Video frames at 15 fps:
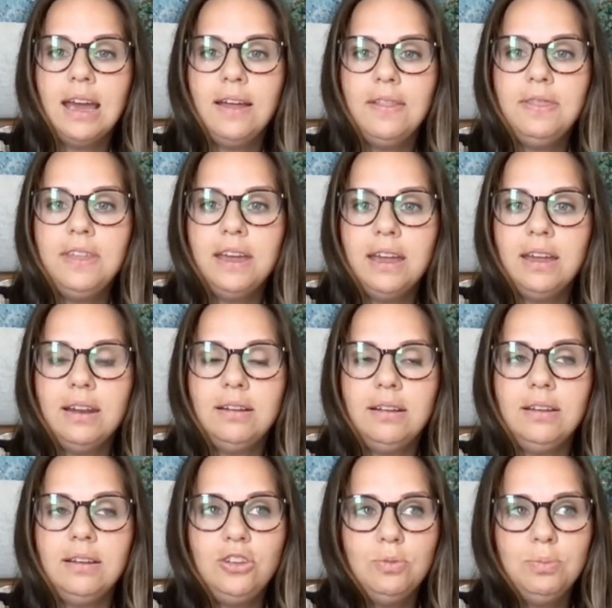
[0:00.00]
And
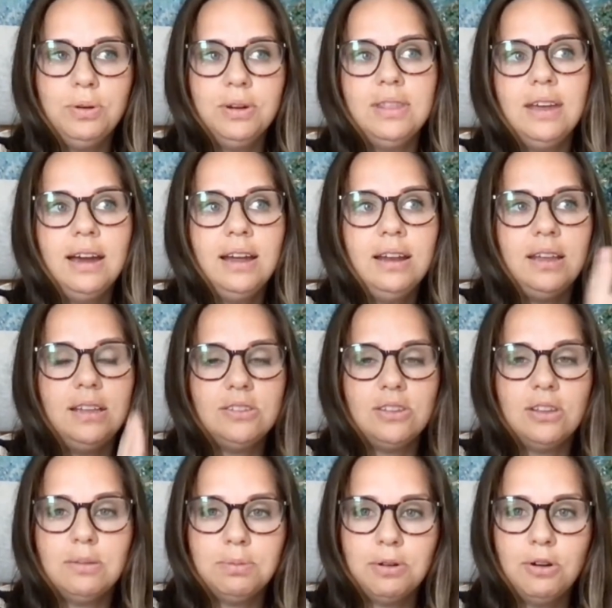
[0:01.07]
then you put that
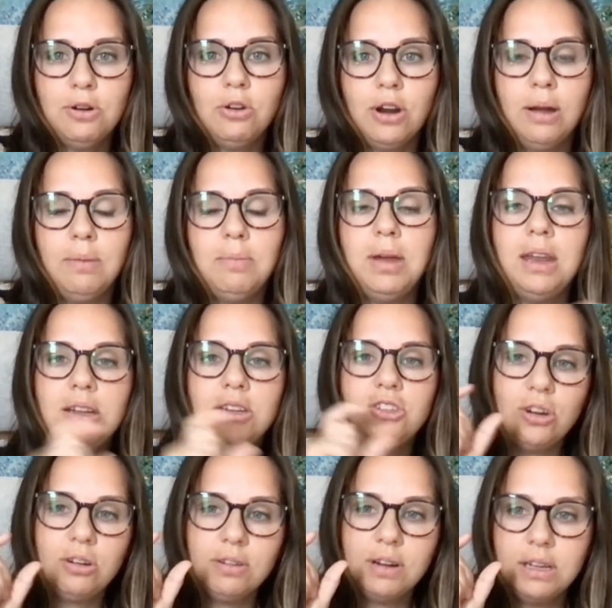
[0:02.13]
into the program and it
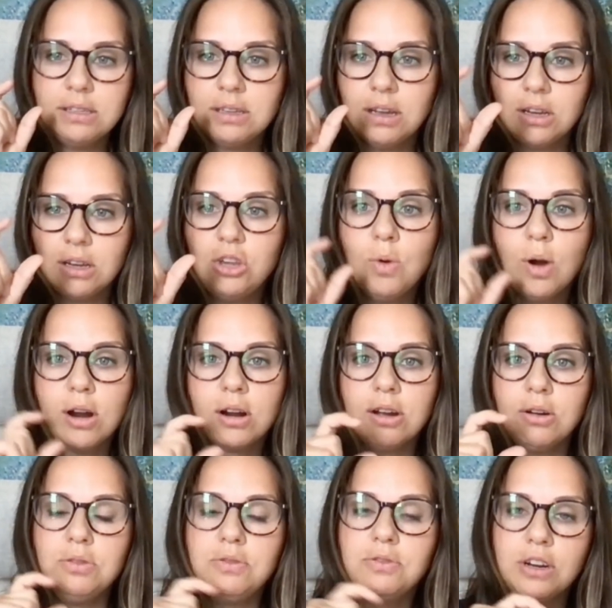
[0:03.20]
generates a QR
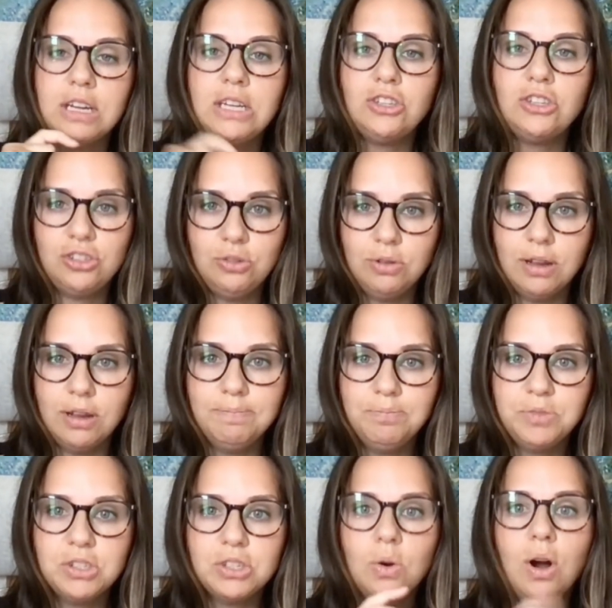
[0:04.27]
code for each student.
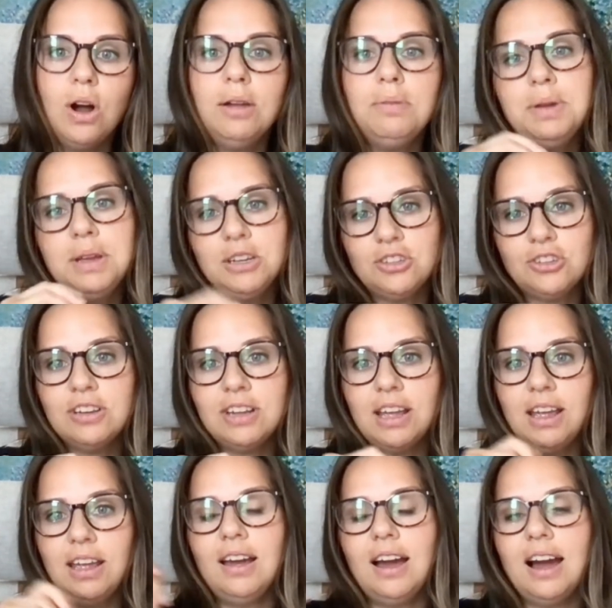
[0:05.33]
So on picture
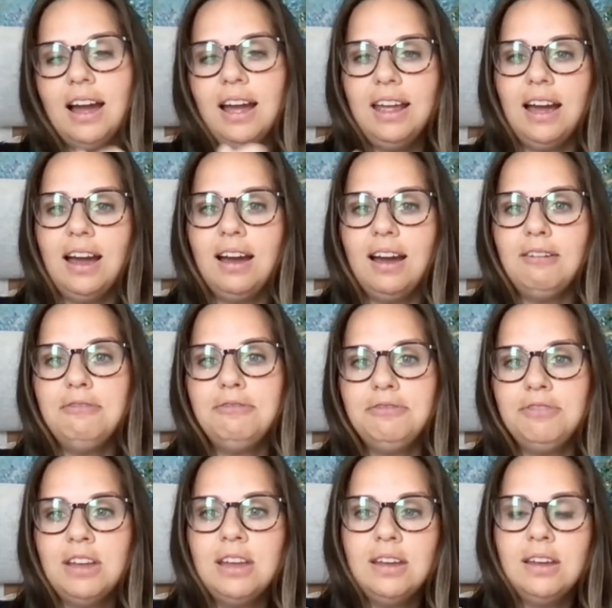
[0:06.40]
day, I have
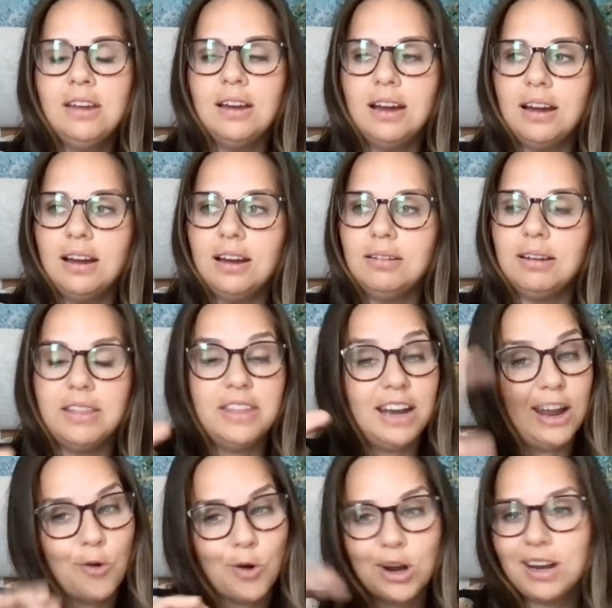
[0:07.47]
and then
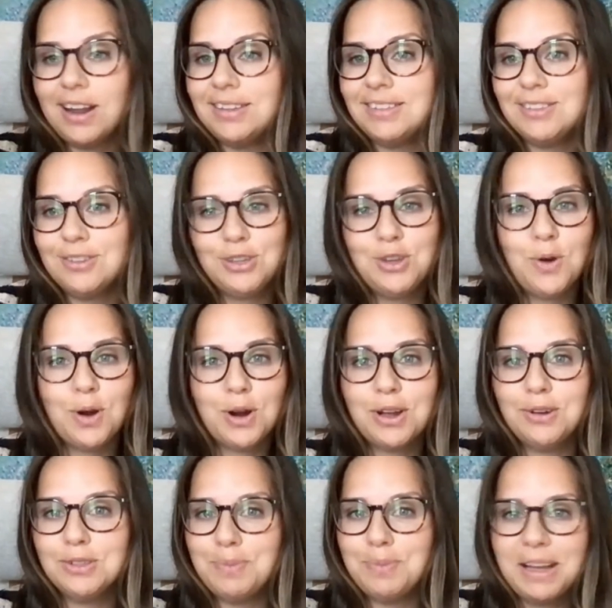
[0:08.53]
I organize those QR
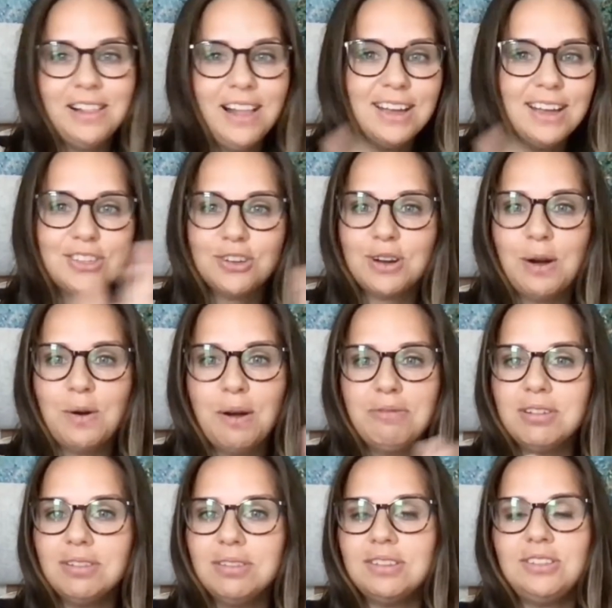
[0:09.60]
codes by class or
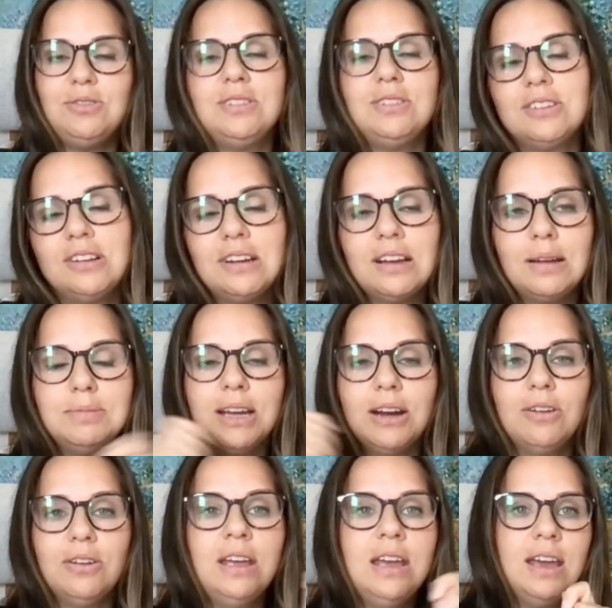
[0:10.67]
however the students are going to come
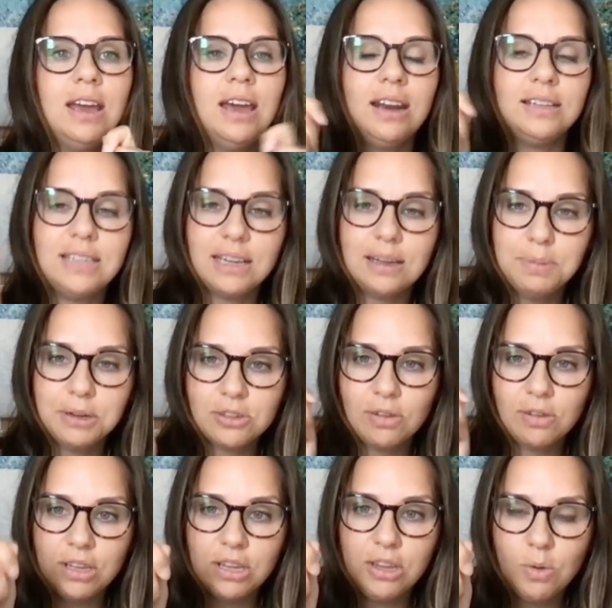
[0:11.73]
down. And I take a picture
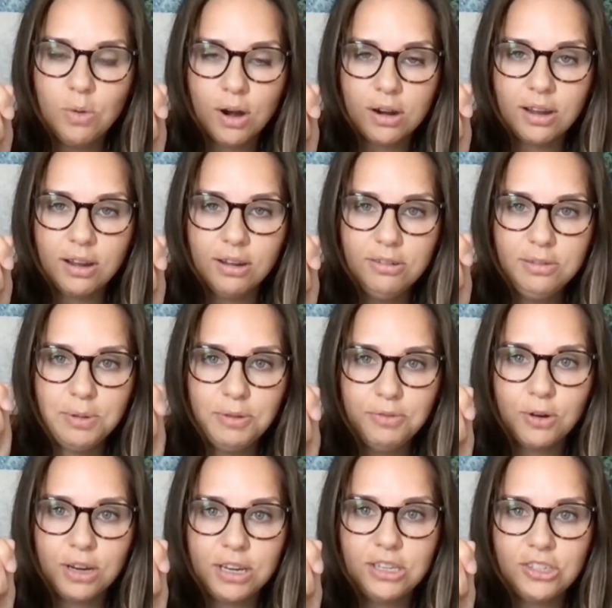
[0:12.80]
of the QR code
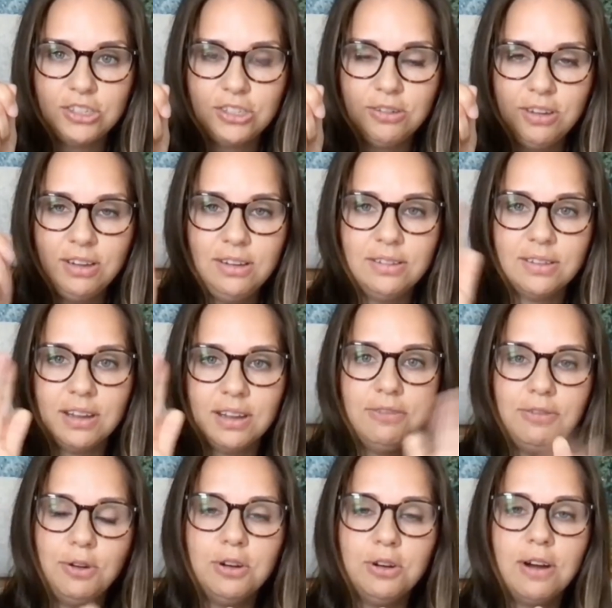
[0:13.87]
before each student. Then I
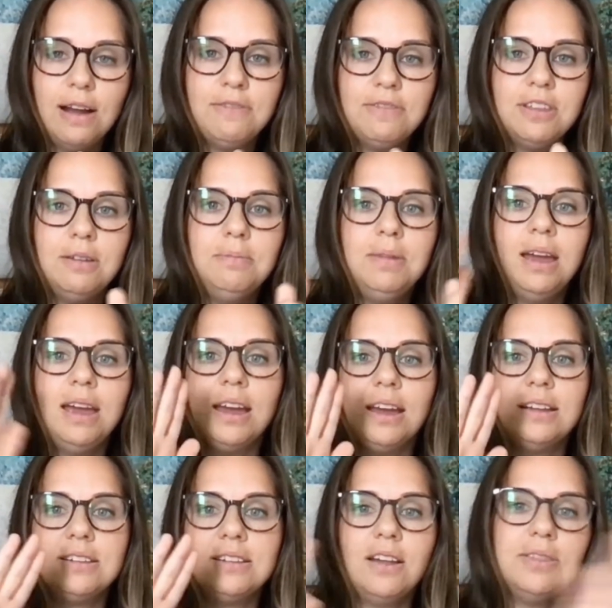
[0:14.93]
photograph them.
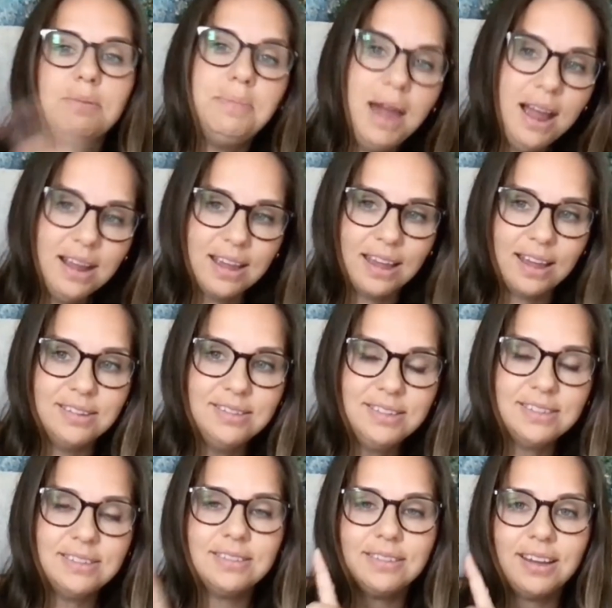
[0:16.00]
And on the back end,
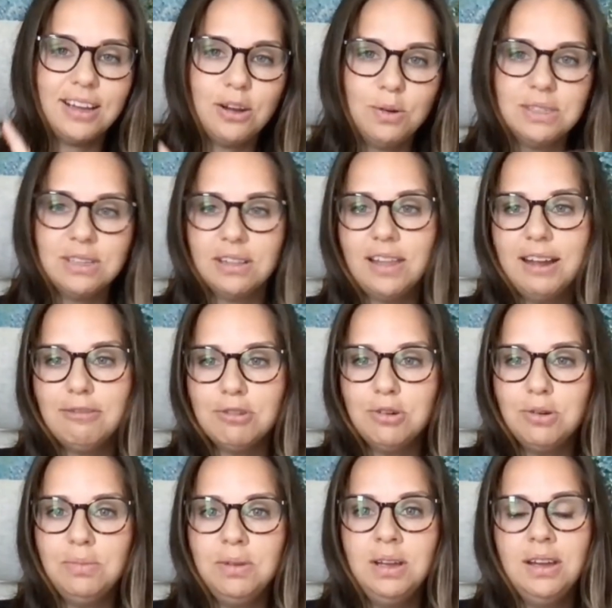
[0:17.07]
I go into
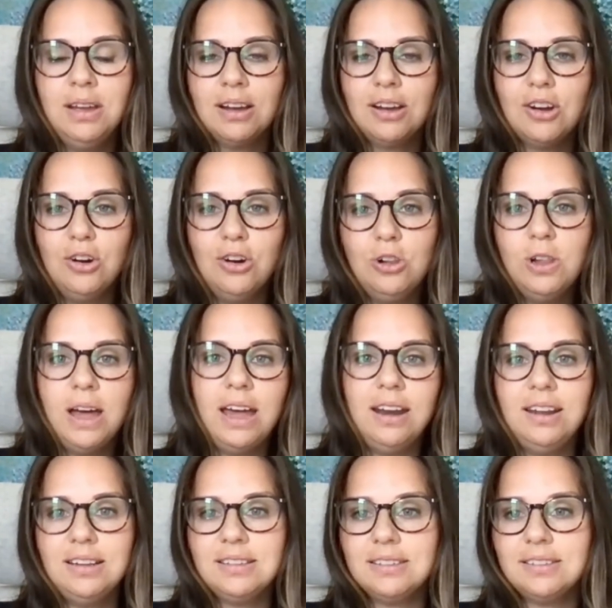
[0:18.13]
Lightroom, cull,
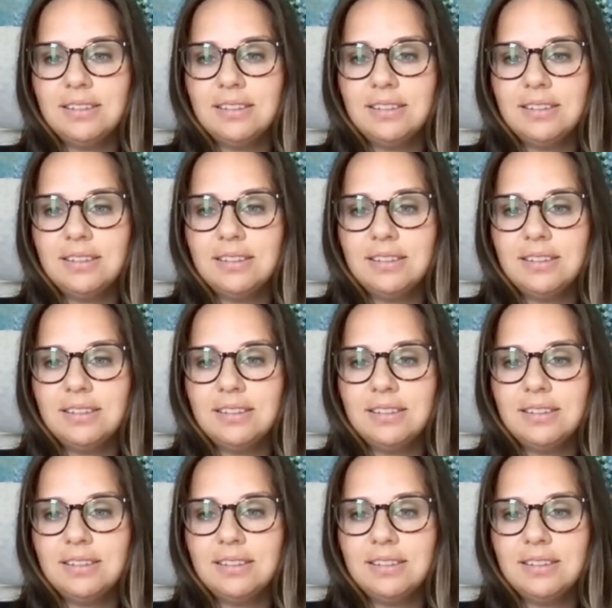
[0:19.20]
edit,